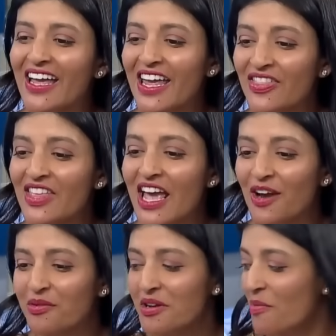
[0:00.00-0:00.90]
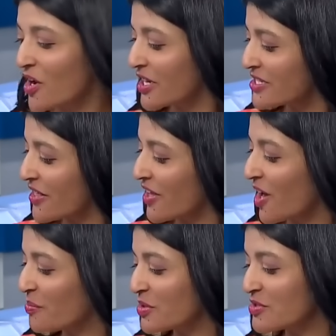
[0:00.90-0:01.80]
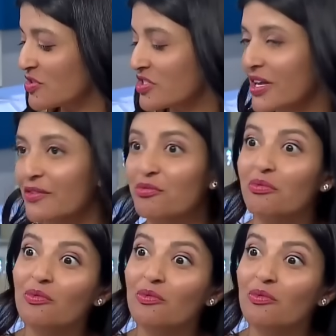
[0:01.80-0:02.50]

in the equity markets? I think our producer said